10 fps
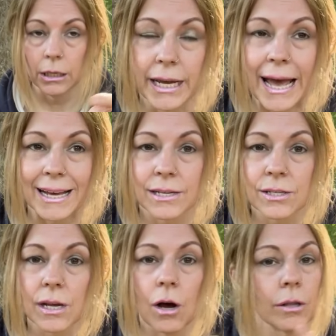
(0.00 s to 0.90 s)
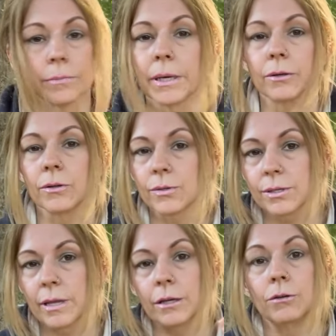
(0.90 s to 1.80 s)
has all the minerals
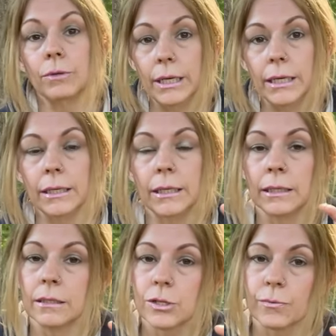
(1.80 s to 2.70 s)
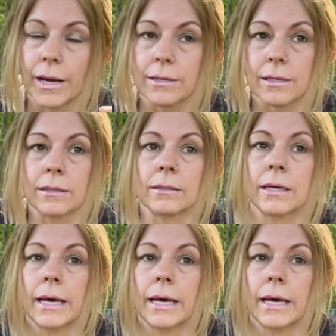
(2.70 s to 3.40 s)
that you need in this resin.